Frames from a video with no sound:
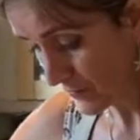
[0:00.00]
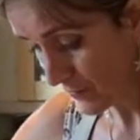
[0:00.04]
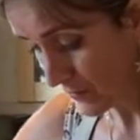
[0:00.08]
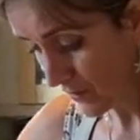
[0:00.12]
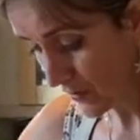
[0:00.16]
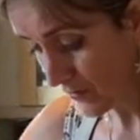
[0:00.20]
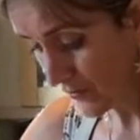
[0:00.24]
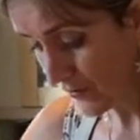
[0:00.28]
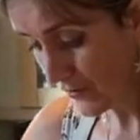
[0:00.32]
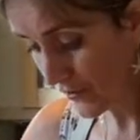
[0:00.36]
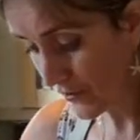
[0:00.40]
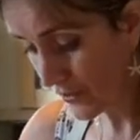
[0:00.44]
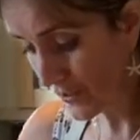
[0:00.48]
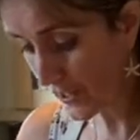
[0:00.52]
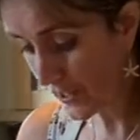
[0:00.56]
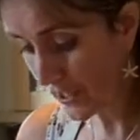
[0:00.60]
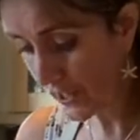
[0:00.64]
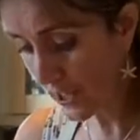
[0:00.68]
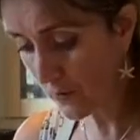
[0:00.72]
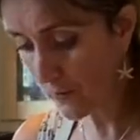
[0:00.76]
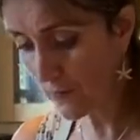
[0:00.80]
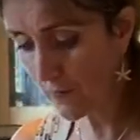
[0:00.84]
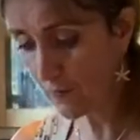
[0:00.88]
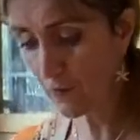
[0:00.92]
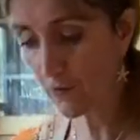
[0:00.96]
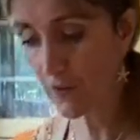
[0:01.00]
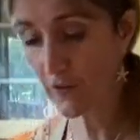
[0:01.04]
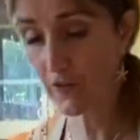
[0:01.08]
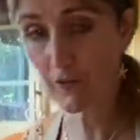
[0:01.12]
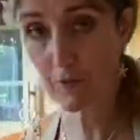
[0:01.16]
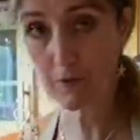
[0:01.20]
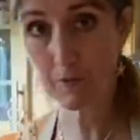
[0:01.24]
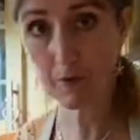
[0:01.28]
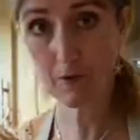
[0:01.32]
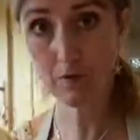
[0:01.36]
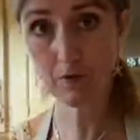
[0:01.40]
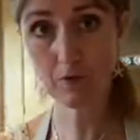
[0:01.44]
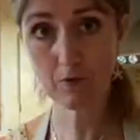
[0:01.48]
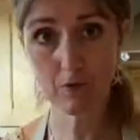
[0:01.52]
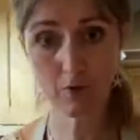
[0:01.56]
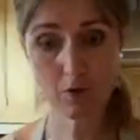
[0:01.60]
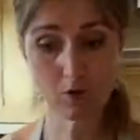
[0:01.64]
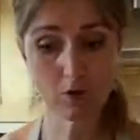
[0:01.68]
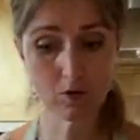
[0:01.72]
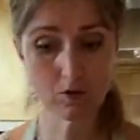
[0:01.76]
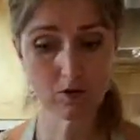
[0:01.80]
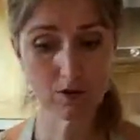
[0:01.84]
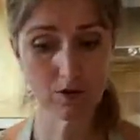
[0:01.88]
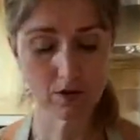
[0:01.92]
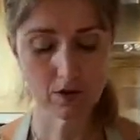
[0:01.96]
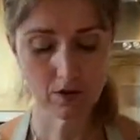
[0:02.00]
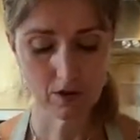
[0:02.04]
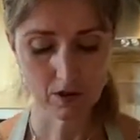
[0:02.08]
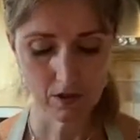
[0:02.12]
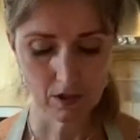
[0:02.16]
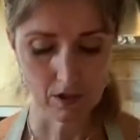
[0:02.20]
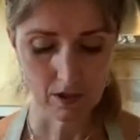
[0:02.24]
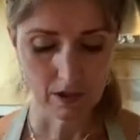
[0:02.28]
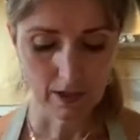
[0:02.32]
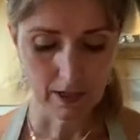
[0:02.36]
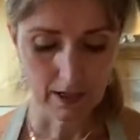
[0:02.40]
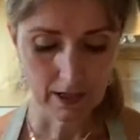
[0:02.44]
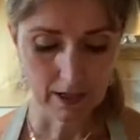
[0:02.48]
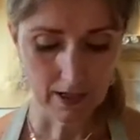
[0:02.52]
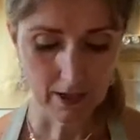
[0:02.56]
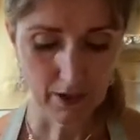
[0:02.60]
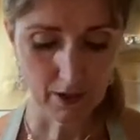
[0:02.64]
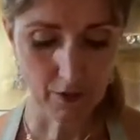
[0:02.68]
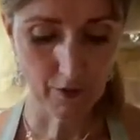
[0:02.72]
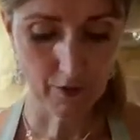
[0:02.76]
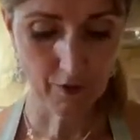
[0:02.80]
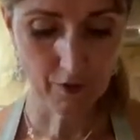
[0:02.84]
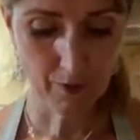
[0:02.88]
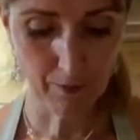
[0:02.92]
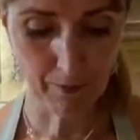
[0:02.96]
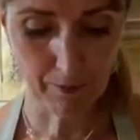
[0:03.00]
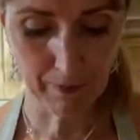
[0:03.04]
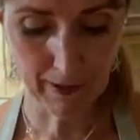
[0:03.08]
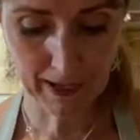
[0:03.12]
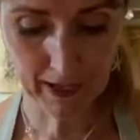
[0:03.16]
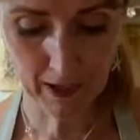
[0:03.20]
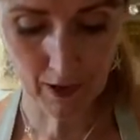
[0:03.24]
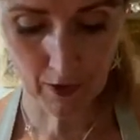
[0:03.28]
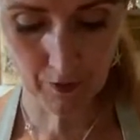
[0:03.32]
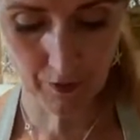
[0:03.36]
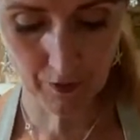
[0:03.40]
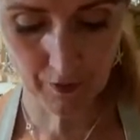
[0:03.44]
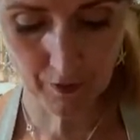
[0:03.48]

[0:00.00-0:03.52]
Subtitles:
So you're going to go in for a spoonful, use the back of the